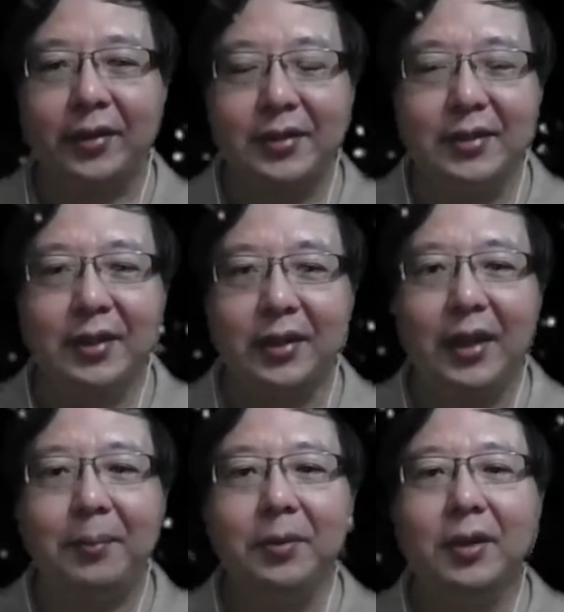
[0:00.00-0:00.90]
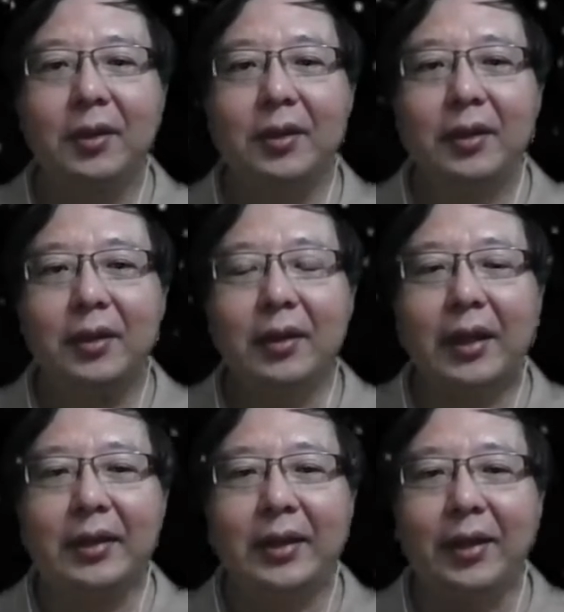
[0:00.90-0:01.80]
in the name,
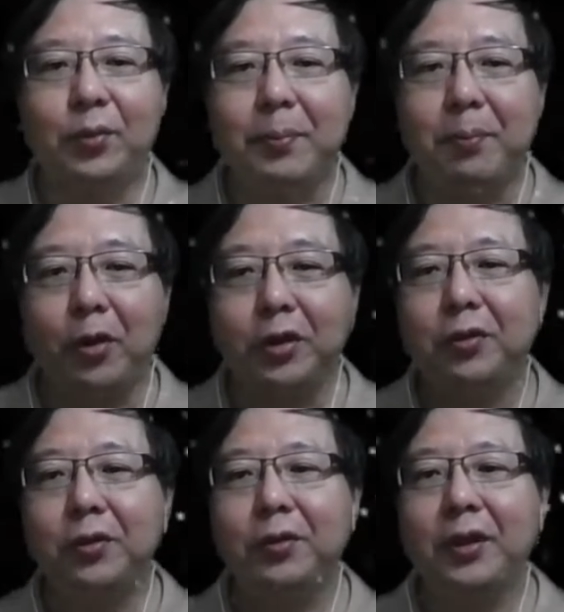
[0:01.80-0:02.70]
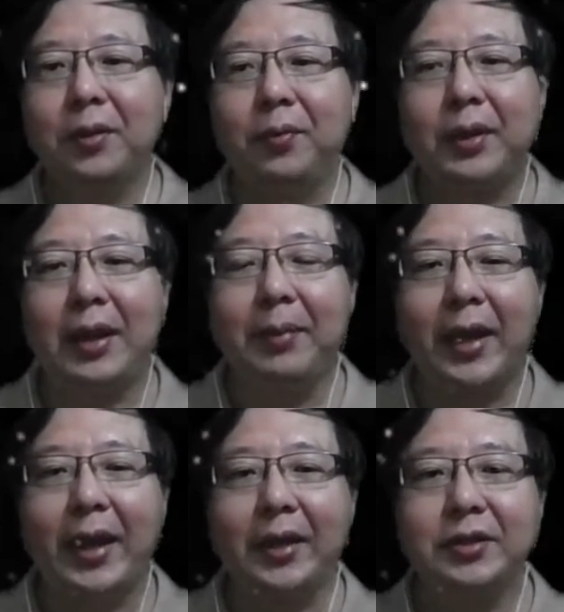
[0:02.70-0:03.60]
and then we modulo it with m
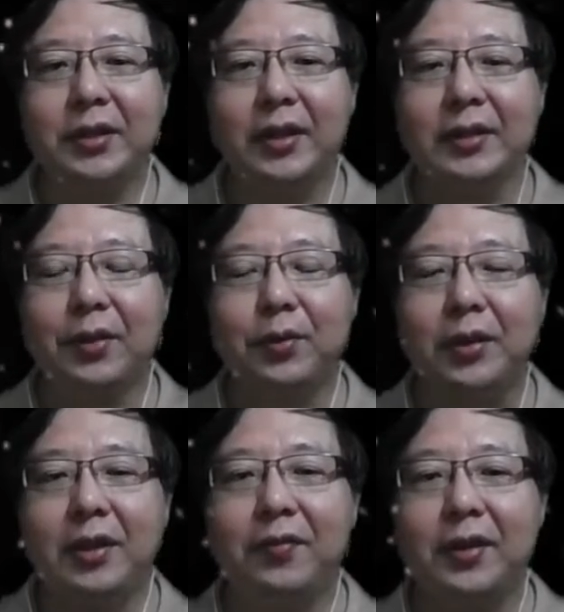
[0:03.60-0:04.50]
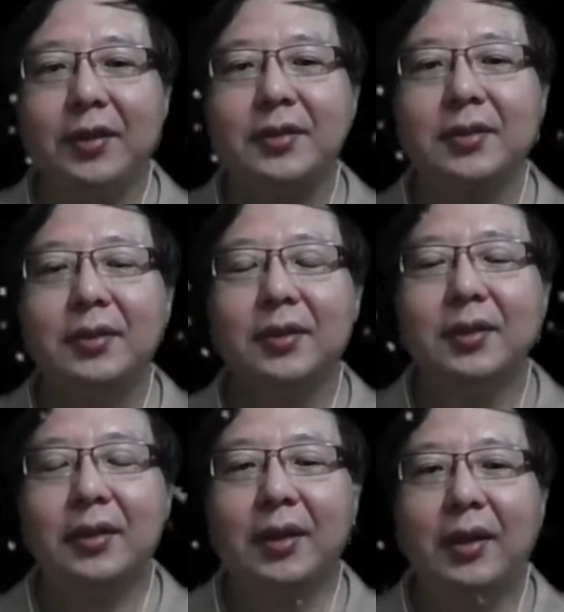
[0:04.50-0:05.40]
hash, and that will give us
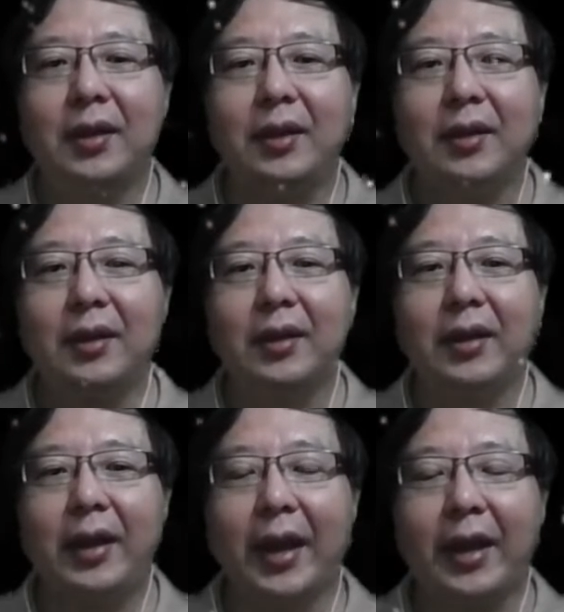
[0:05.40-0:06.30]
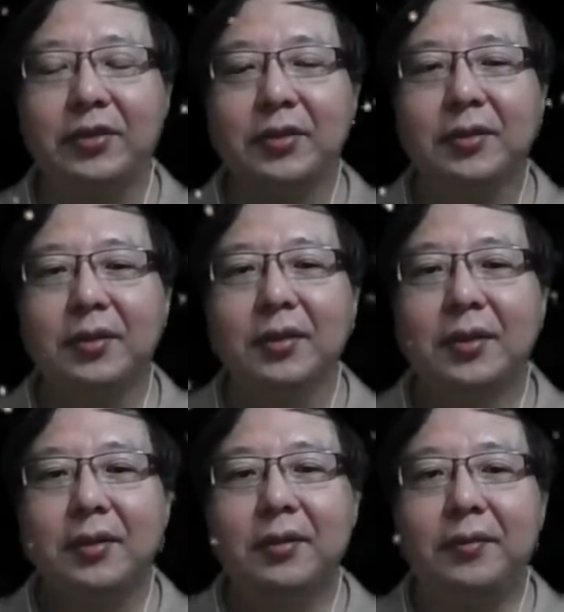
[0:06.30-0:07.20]
a hash
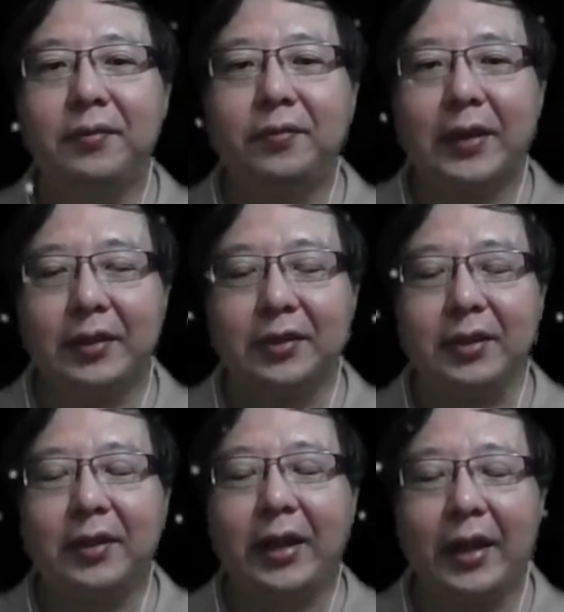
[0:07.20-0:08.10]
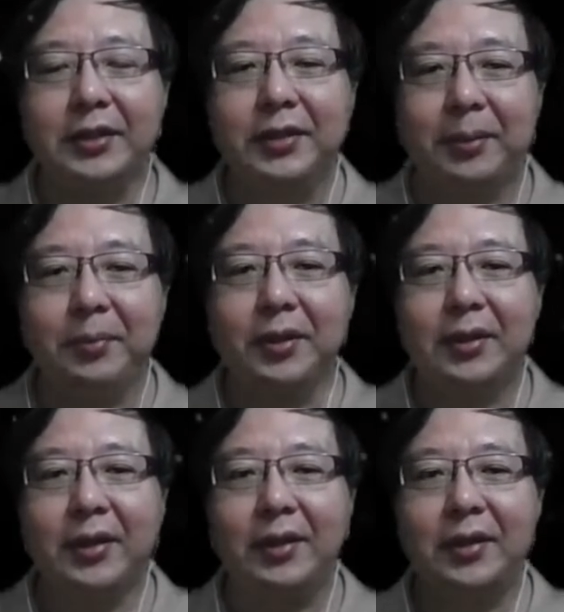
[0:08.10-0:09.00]
function, a hash number,
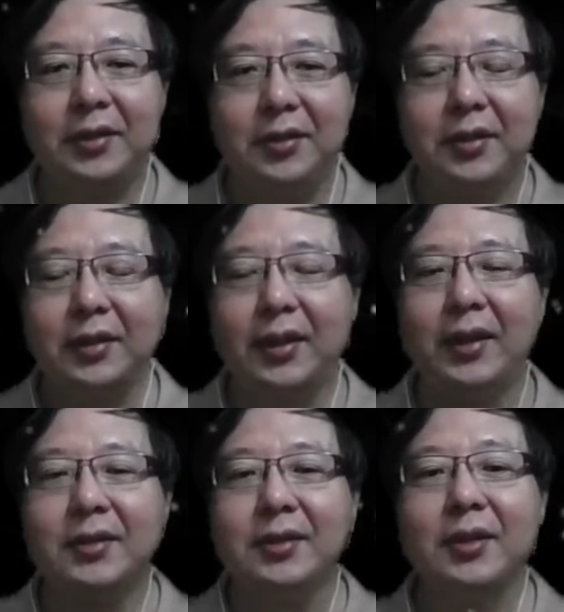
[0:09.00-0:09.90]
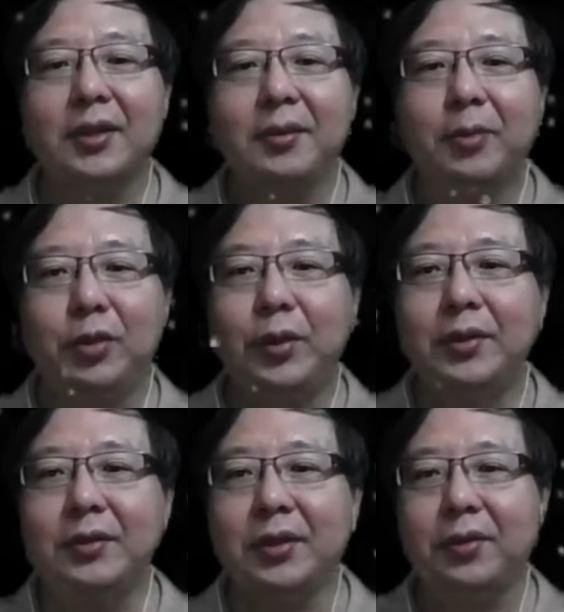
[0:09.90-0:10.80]
that integer that is
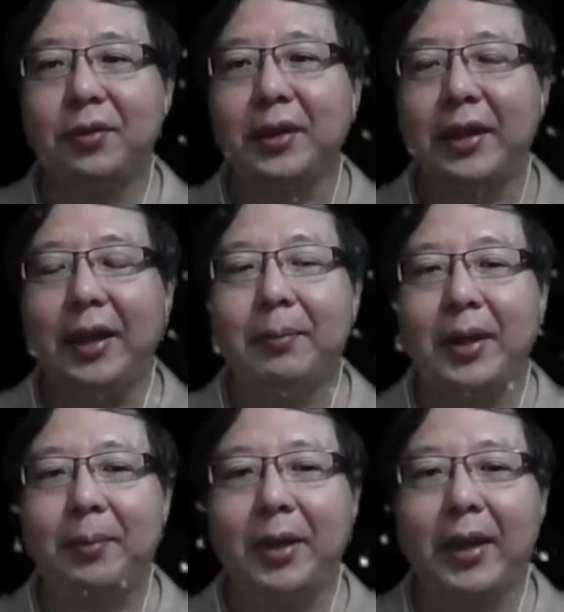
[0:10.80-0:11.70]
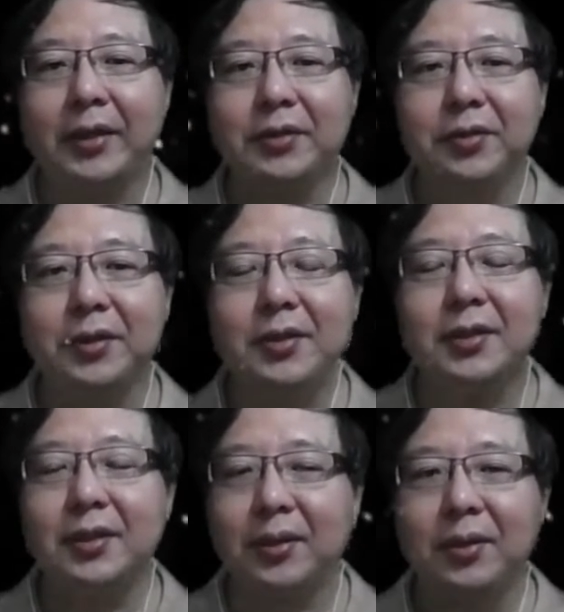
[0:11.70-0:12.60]
between 0 and m hash. So this
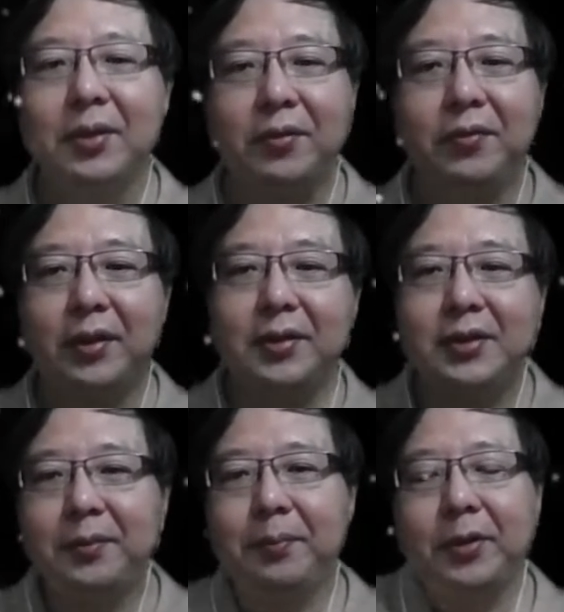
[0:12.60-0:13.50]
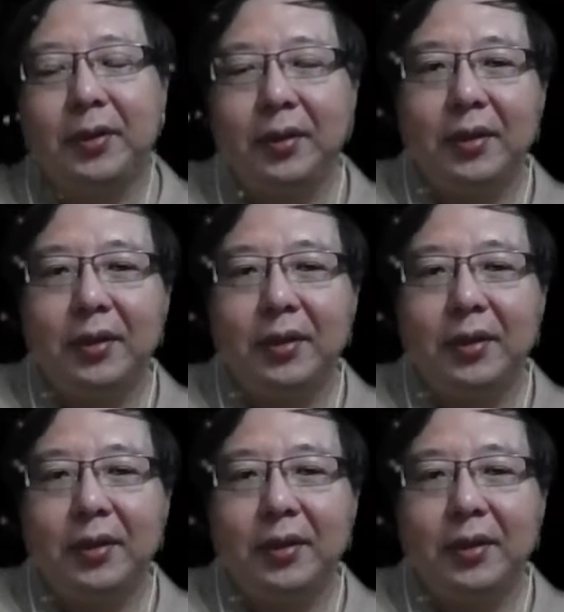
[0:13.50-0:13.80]
is a very simple